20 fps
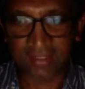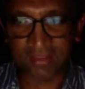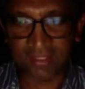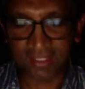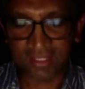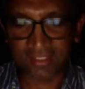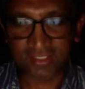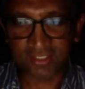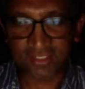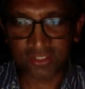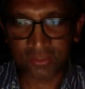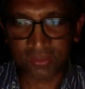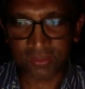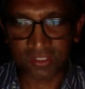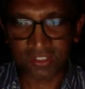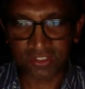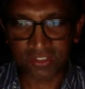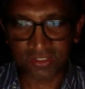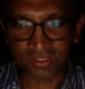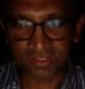yeah. these
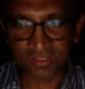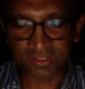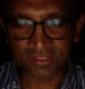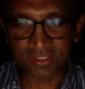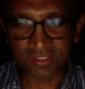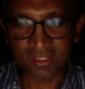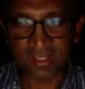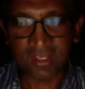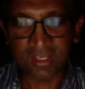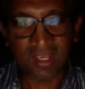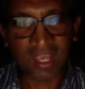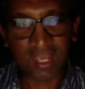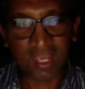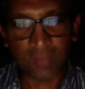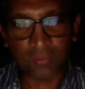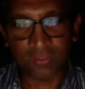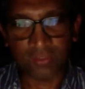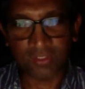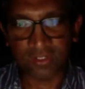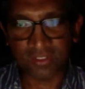situations, I
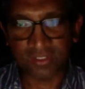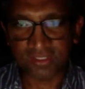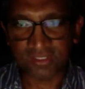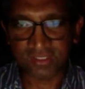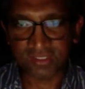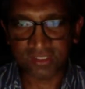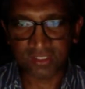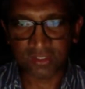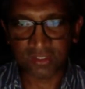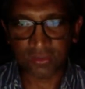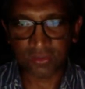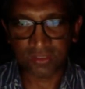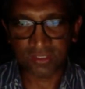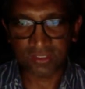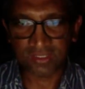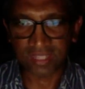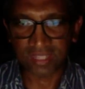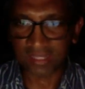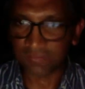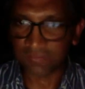would consider using
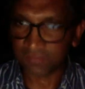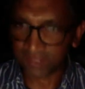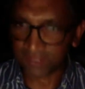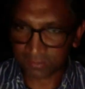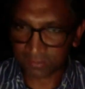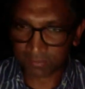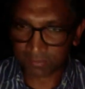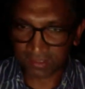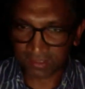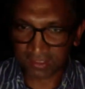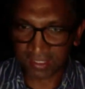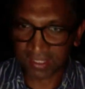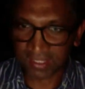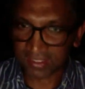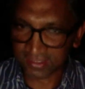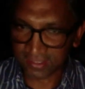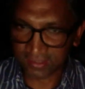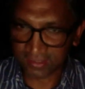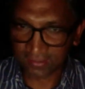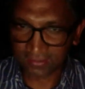nifedipine X
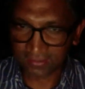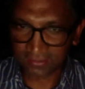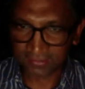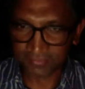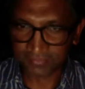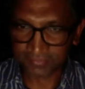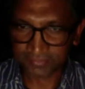L.